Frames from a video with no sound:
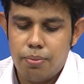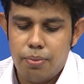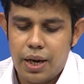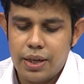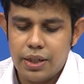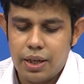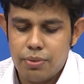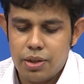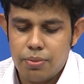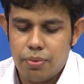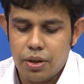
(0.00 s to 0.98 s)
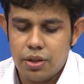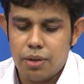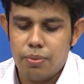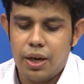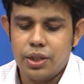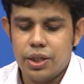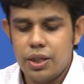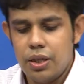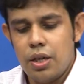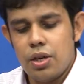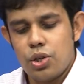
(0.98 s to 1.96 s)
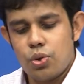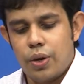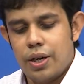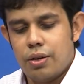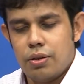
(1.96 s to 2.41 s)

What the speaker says: pi times sigma ij square.